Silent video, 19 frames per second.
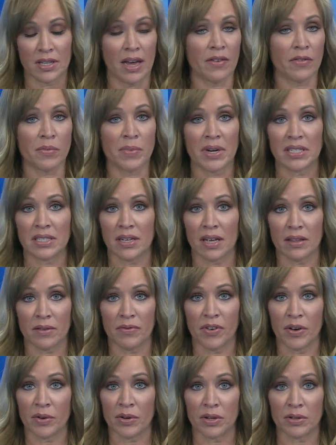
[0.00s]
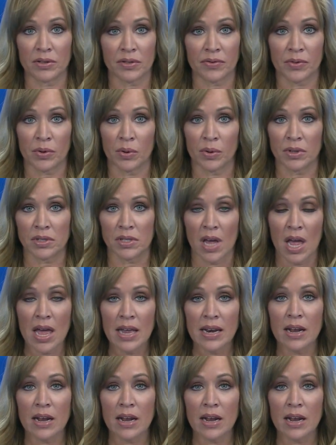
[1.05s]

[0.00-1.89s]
Everybody saw the photos, of course.